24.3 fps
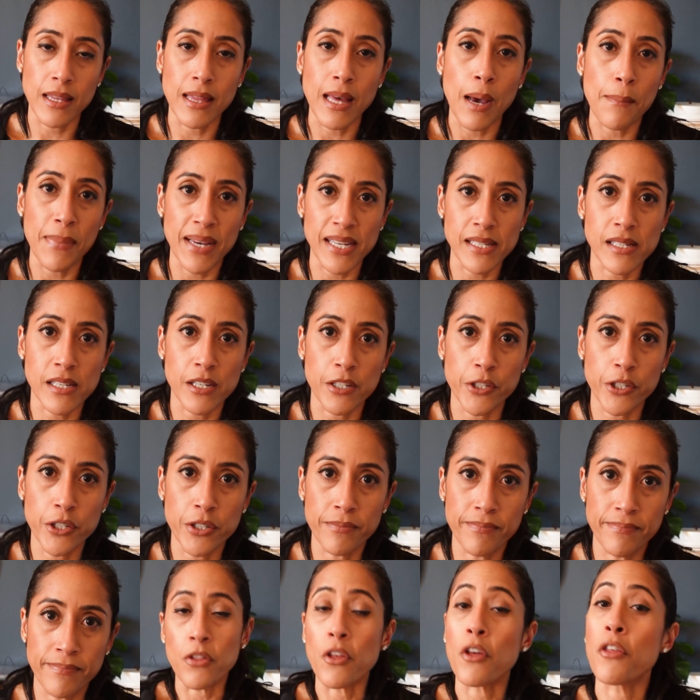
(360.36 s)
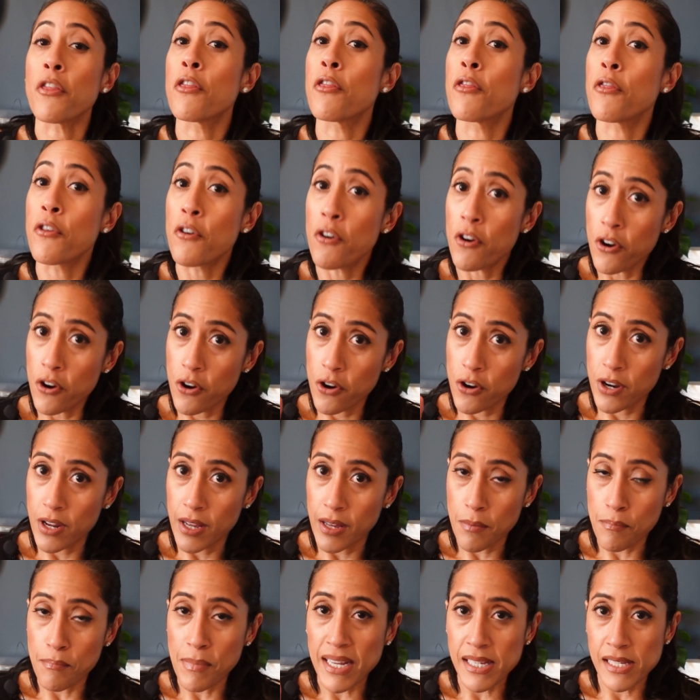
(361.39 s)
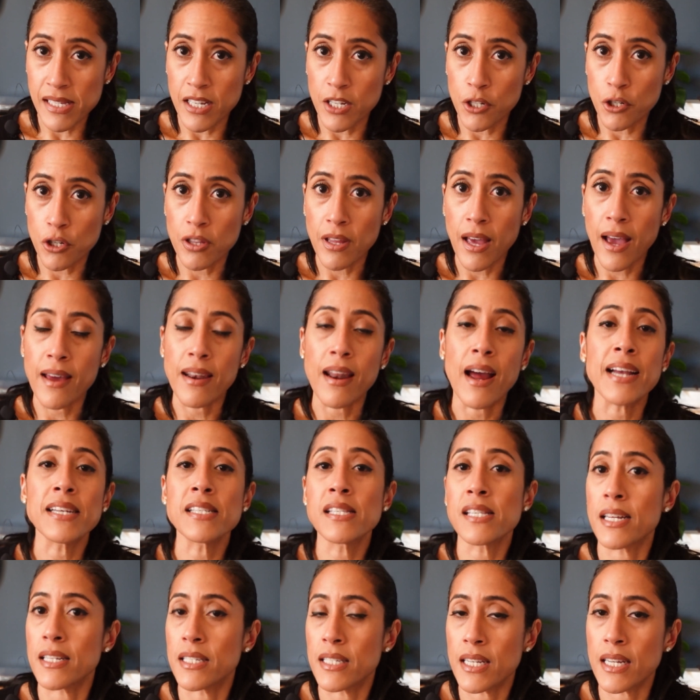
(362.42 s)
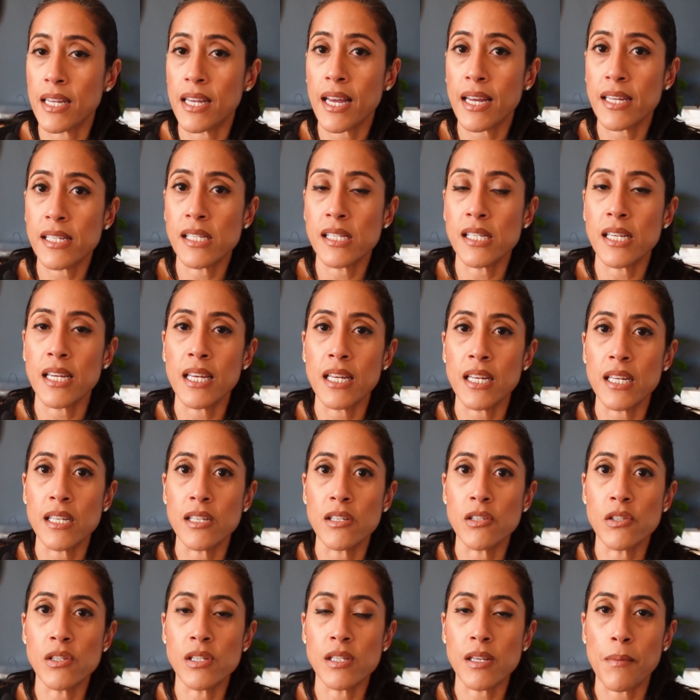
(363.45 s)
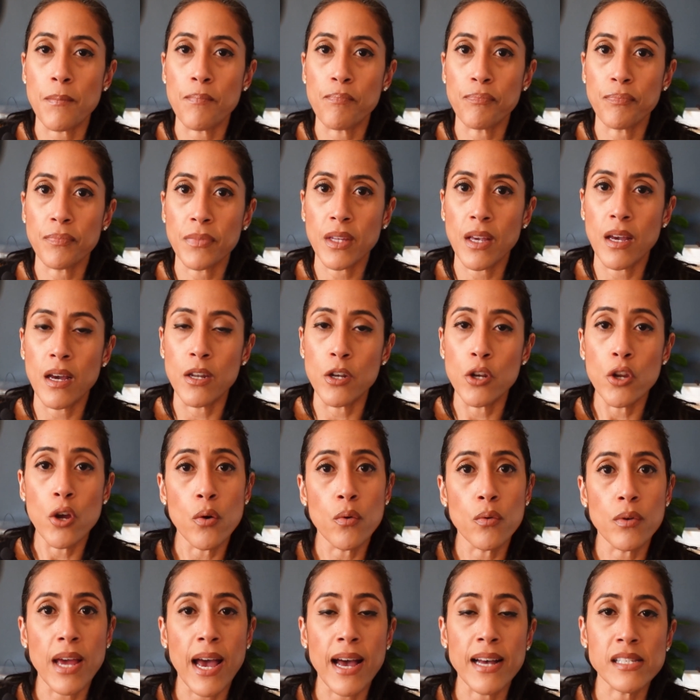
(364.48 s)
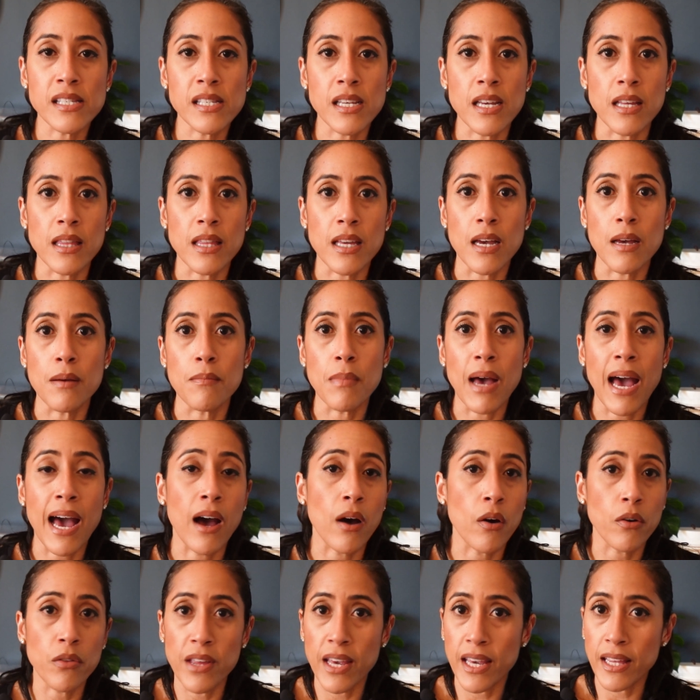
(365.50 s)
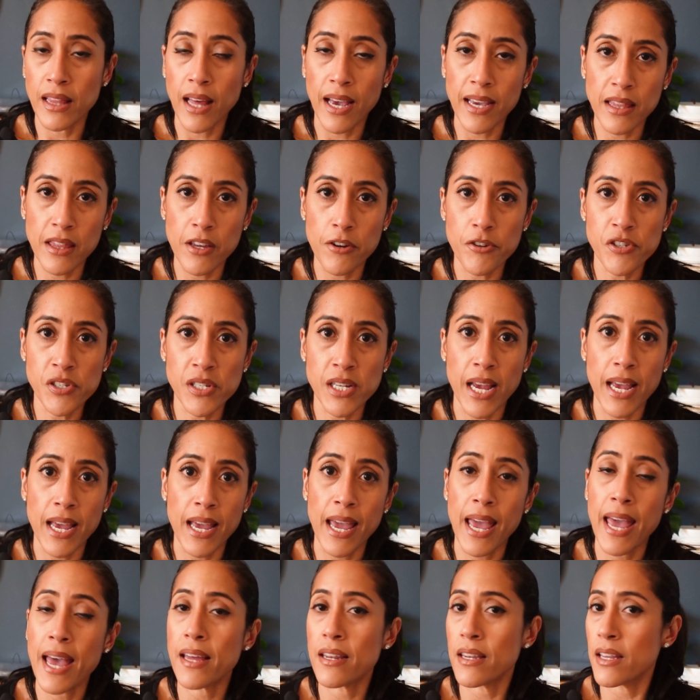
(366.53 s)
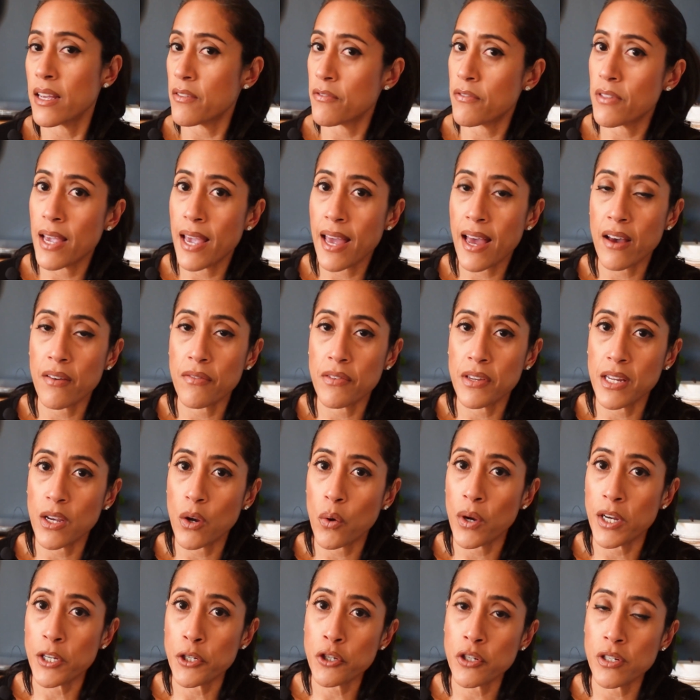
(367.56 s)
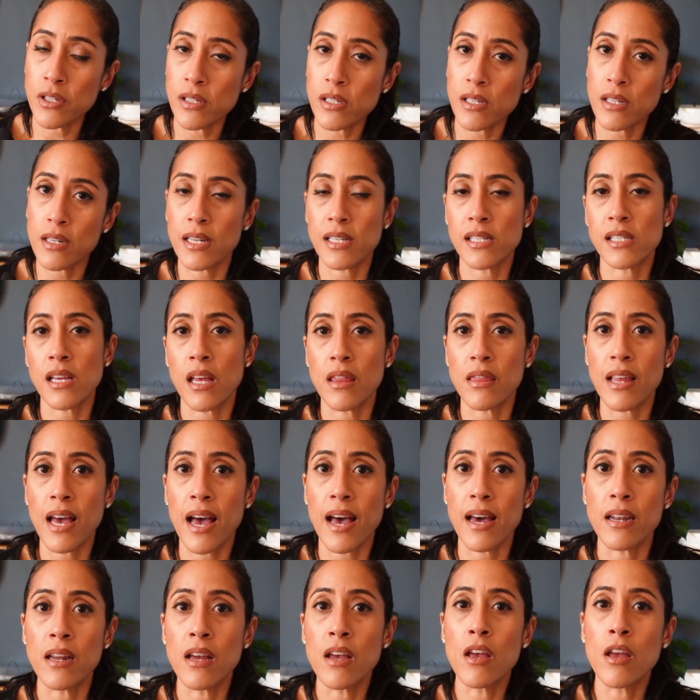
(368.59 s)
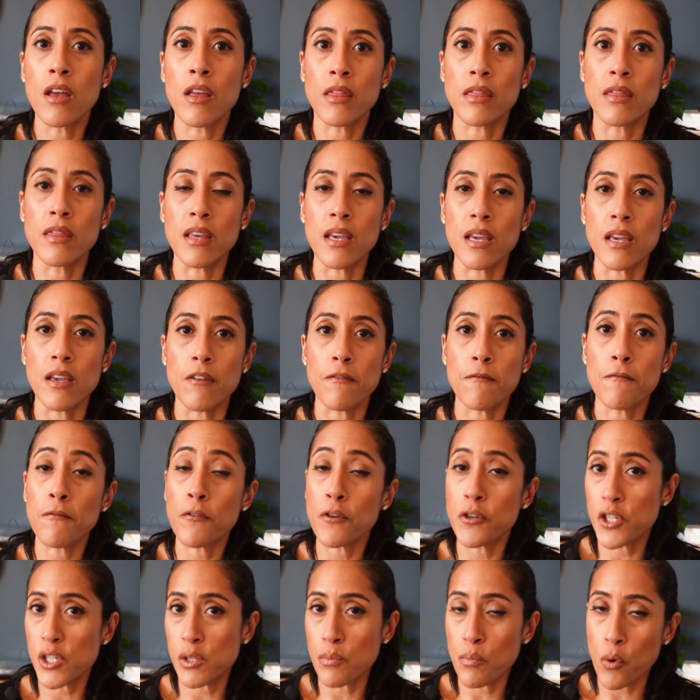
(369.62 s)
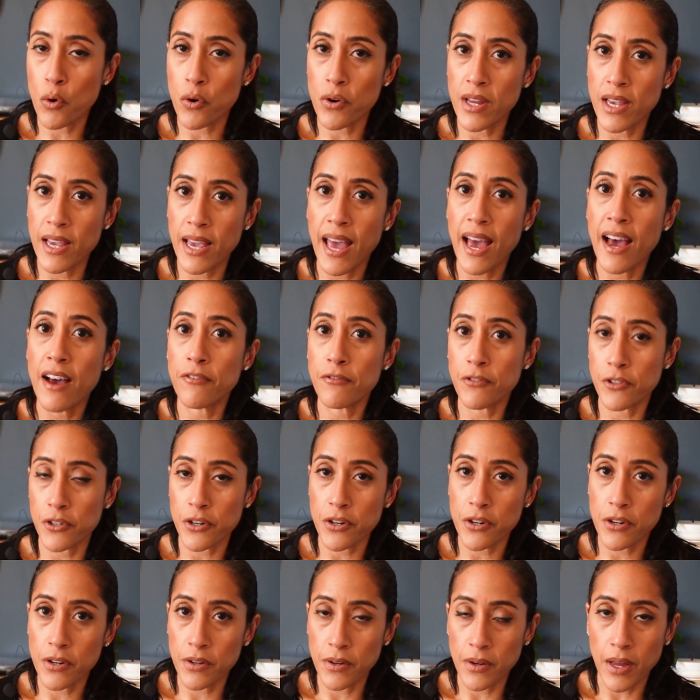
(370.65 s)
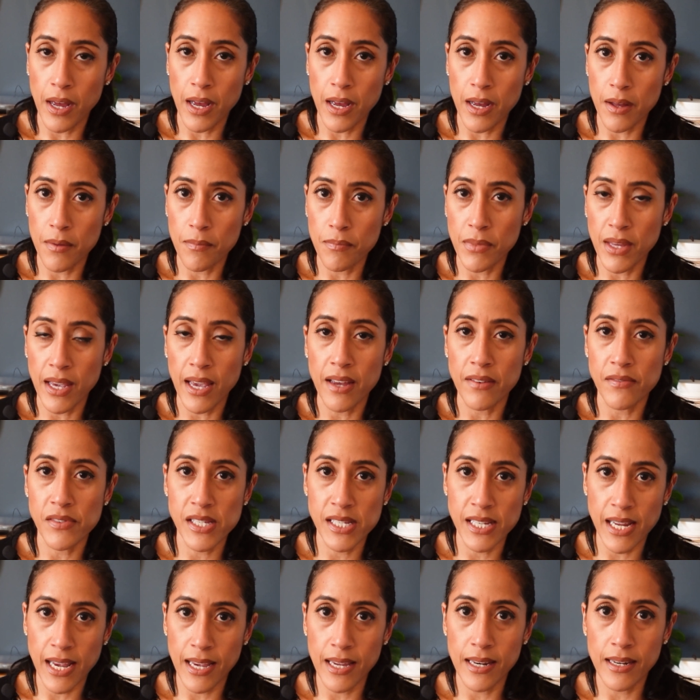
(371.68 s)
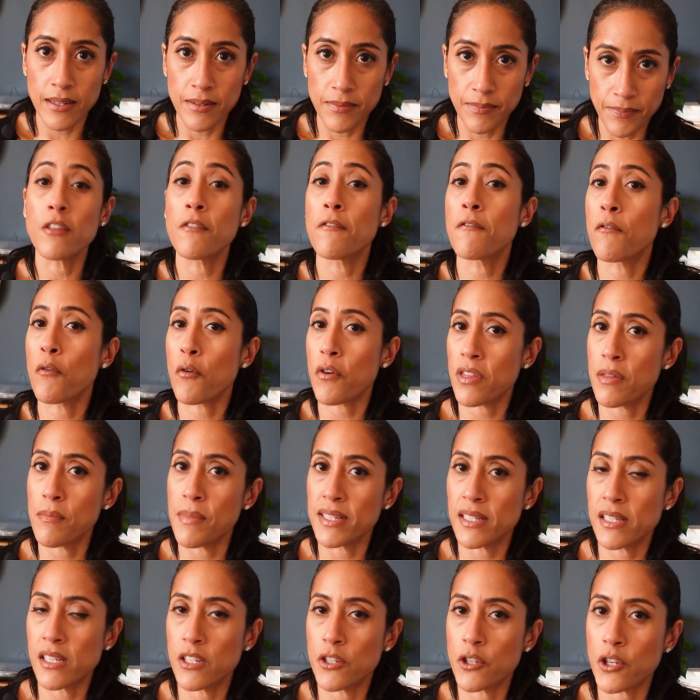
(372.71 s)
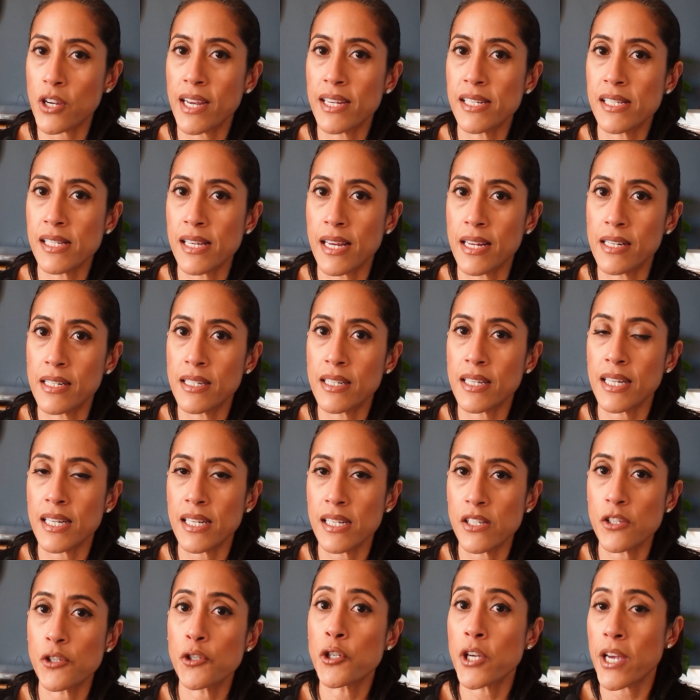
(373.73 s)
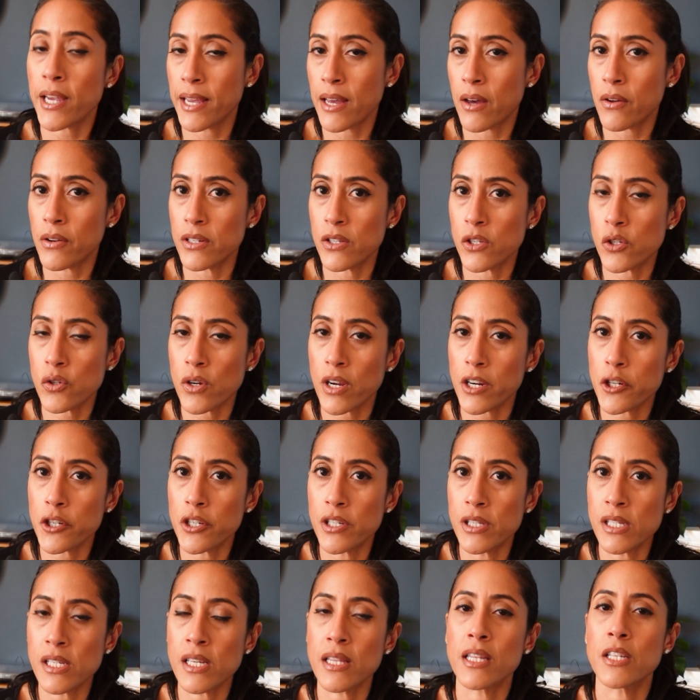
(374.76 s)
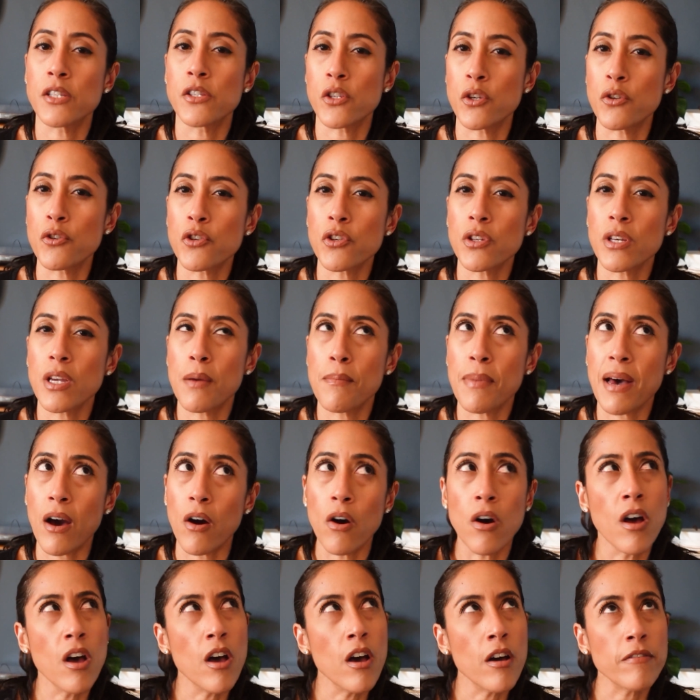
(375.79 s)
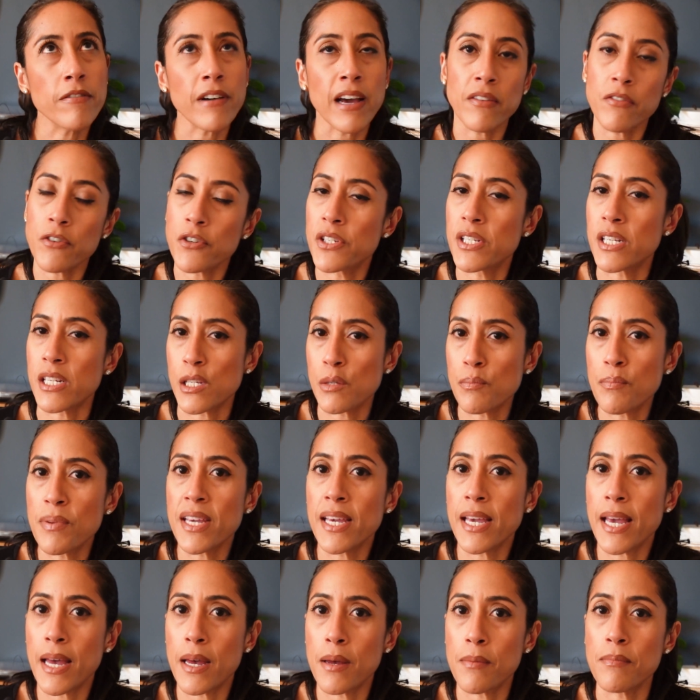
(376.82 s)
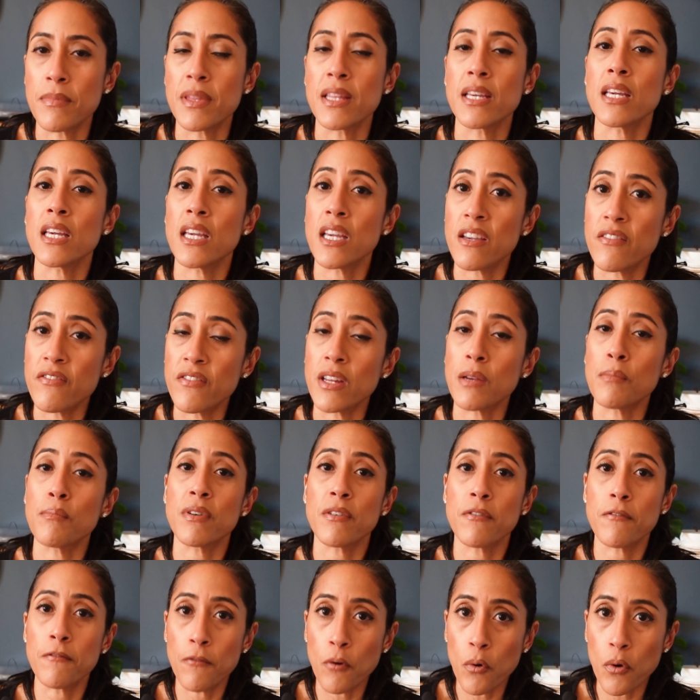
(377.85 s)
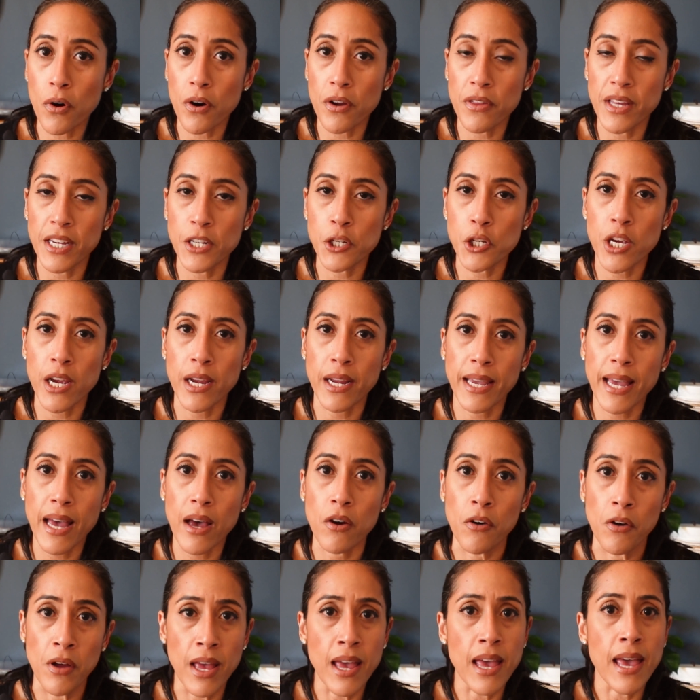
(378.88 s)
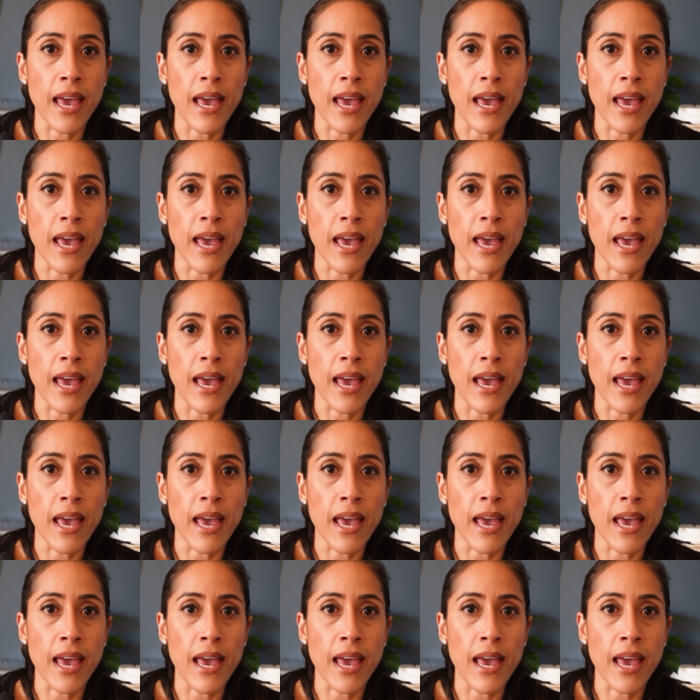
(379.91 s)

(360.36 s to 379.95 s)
in that message. The third message that I send to guests is a note asking them how they like their stay and if they have any questions, and I send that the first morning after uh, they have stayed. The fourth message I send is checkout instructions, and that's usually about 5 or 6 p.m. the evening before they check out,